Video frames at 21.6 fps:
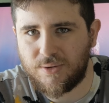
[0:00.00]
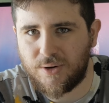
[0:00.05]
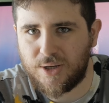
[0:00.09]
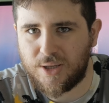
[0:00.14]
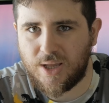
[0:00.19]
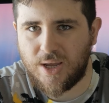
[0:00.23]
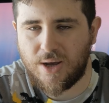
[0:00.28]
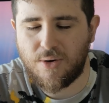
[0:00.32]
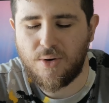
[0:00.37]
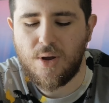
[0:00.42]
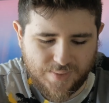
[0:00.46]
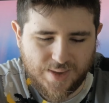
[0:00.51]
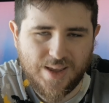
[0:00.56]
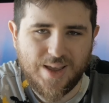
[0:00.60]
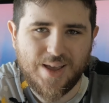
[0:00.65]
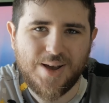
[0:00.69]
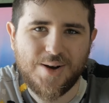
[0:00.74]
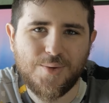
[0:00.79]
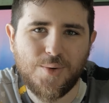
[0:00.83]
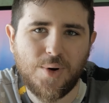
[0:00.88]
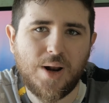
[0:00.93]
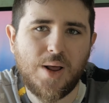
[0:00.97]
right now.
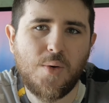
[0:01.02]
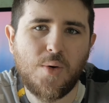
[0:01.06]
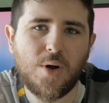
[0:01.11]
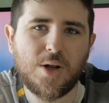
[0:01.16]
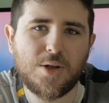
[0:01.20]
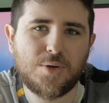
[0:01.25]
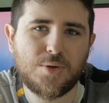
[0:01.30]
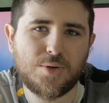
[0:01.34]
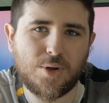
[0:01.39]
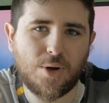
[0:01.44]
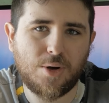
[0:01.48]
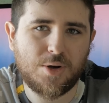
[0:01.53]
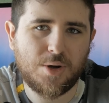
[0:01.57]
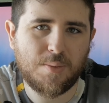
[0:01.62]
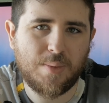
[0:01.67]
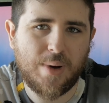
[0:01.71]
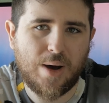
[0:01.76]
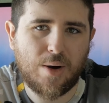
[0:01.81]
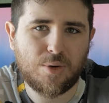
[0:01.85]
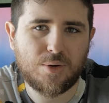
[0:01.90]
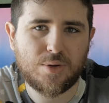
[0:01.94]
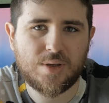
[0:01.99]
What I wanted to talk
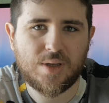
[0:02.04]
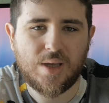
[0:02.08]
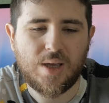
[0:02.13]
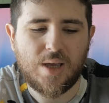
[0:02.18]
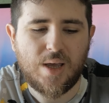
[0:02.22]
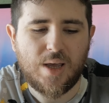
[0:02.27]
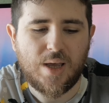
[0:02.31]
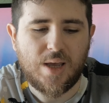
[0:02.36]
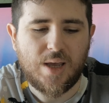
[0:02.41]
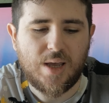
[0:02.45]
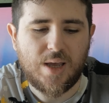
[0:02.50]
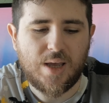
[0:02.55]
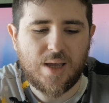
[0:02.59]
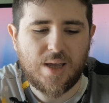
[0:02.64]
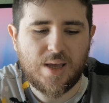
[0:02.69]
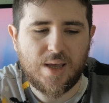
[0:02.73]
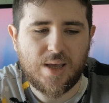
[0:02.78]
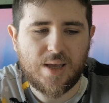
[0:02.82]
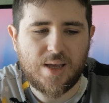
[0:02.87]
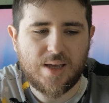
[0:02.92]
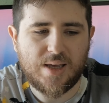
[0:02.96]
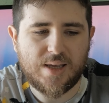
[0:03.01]
about
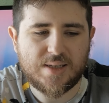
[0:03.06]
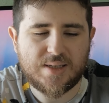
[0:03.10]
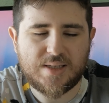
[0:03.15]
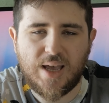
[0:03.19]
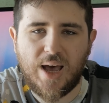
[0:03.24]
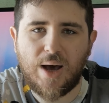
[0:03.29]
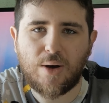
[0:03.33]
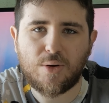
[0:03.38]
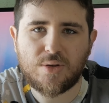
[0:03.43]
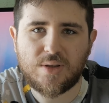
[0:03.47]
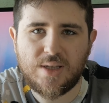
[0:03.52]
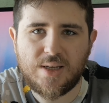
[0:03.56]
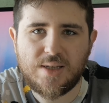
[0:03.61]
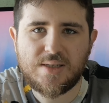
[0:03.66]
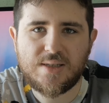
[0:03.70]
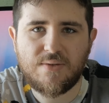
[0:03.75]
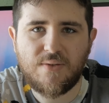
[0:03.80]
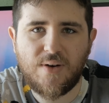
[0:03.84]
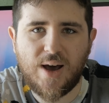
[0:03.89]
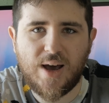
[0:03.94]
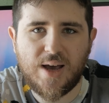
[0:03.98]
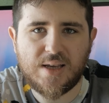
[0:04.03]
is how this
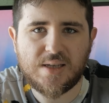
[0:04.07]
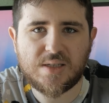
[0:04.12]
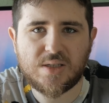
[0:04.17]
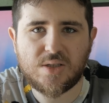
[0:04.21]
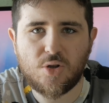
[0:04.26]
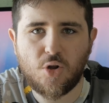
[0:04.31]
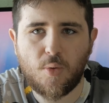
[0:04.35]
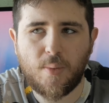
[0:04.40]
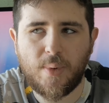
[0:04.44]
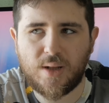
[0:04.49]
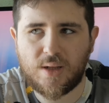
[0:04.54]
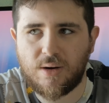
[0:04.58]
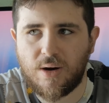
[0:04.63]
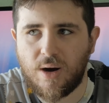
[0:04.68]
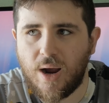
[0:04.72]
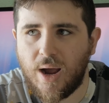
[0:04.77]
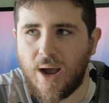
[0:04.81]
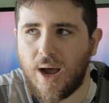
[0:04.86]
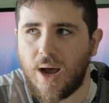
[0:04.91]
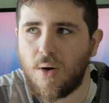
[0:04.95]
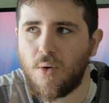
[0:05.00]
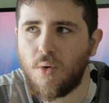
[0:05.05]
device, no matter
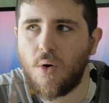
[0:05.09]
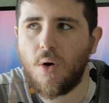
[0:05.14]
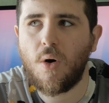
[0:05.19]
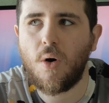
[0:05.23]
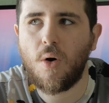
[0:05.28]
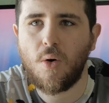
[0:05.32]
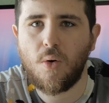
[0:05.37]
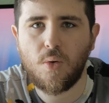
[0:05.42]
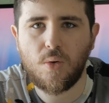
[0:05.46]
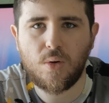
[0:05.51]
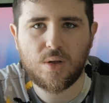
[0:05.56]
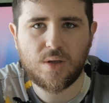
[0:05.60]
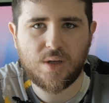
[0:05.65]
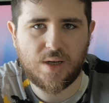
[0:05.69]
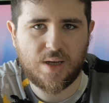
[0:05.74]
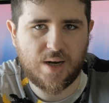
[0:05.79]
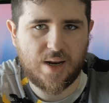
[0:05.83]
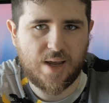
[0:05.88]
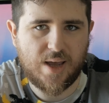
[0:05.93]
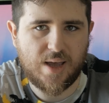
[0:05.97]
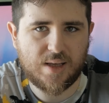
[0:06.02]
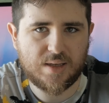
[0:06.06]
how old
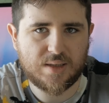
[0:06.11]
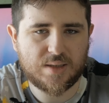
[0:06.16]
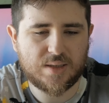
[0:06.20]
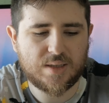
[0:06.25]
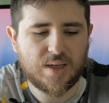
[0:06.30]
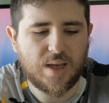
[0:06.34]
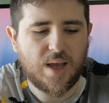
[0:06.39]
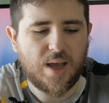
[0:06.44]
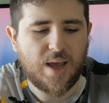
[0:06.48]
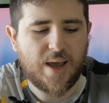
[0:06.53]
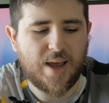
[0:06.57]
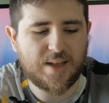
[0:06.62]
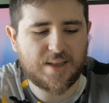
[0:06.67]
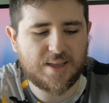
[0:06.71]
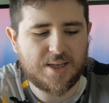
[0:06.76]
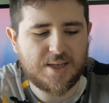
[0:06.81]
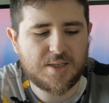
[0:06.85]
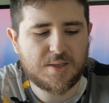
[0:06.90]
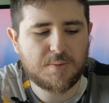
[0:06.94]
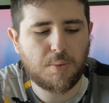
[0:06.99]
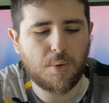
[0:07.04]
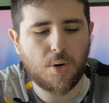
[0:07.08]
it is at
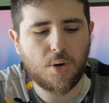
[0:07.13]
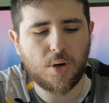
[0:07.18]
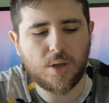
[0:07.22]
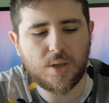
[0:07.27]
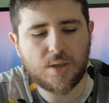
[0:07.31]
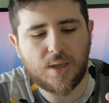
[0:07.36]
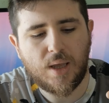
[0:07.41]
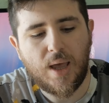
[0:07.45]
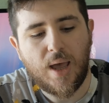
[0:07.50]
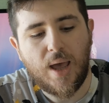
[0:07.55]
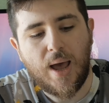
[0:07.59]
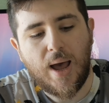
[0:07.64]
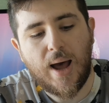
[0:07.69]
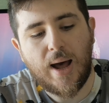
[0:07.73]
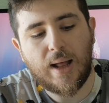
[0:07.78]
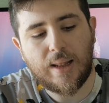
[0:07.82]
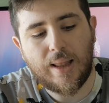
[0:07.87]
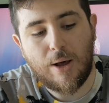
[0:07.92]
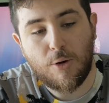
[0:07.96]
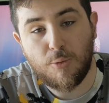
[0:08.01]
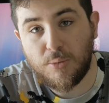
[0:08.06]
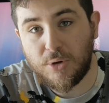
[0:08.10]
this point,
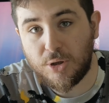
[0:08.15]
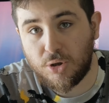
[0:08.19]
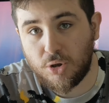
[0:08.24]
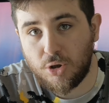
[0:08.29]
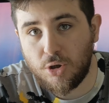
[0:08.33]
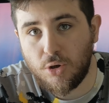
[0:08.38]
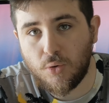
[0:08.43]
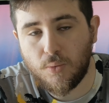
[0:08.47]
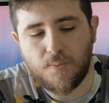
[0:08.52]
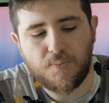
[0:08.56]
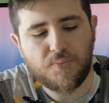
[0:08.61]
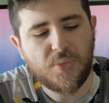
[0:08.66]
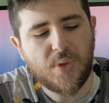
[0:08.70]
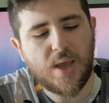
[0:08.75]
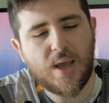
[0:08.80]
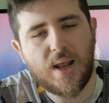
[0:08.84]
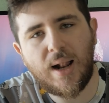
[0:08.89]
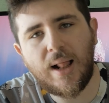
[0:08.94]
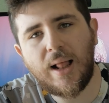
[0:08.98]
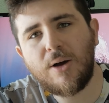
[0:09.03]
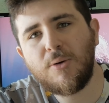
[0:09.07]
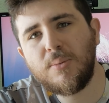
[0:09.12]
allowed me to do.
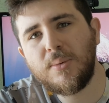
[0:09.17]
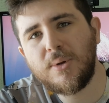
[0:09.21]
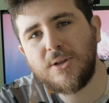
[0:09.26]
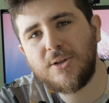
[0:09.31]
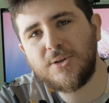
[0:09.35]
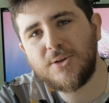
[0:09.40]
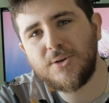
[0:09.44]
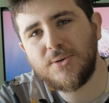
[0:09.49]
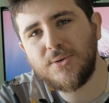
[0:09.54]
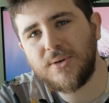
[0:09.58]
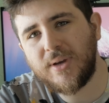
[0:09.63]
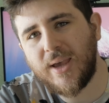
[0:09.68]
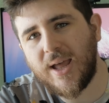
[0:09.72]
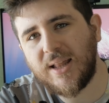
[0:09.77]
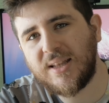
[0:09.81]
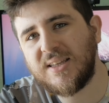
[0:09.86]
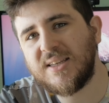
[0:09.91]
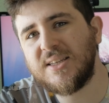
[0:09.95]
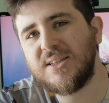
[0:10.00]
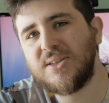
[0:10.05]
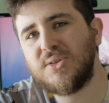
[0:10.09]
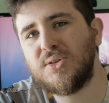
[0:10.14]
It allowed me to
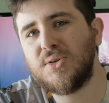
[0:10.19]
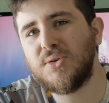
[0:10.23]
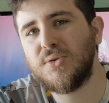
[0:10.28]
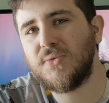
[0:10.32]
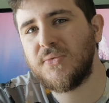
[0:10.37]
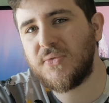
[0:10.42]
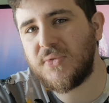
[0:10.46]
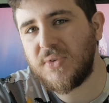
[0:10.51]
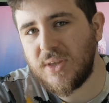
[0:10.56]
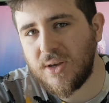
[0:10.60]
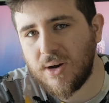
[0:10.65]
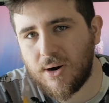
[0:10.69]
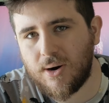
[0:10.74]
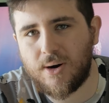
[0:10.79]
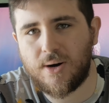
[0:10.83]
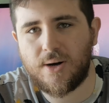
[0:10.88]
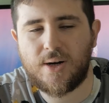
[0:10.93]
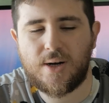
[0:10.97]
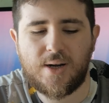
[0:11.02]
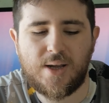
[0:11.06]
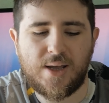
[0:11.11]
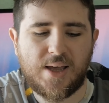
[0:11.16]
get into
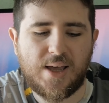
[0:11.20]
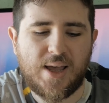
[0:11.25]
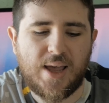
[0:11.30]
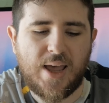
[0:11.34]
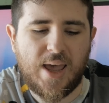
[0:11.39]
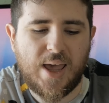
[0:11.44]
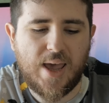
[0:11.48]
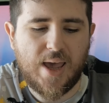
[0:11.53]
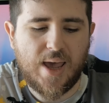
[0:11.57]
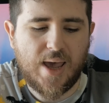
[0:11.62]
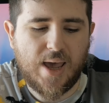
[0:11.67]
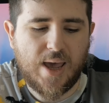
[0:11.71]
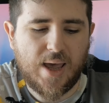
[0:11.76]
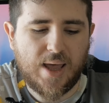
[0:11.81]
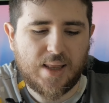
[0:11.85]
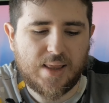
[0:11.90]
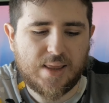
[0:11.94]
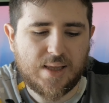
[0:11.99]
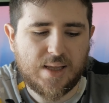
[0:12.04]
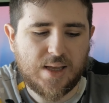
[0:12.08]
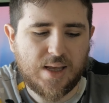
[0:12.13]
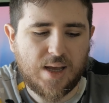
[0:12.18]
VR.
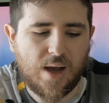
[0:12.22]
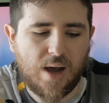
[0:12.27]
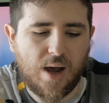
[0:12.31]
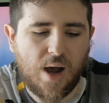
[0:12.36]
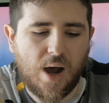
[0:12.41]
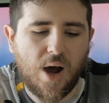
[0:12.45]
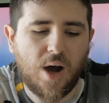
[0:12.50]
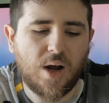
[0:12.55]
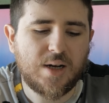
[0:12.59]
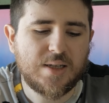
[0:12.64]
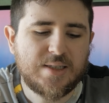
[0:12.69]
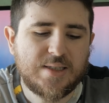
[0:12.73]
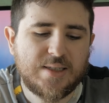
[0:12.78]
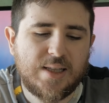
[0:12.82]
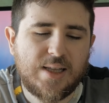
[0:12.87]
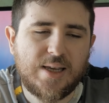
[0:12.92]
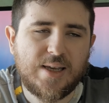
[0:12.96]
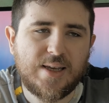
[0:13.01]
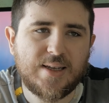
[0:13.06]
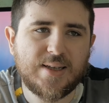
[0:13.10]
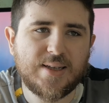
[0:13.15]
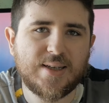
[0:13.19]
And
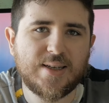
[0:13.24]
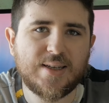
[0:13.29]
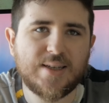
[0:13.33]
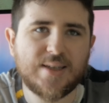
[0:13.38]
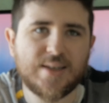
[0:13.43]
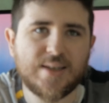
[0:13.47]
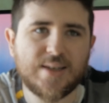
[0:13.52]
honestly,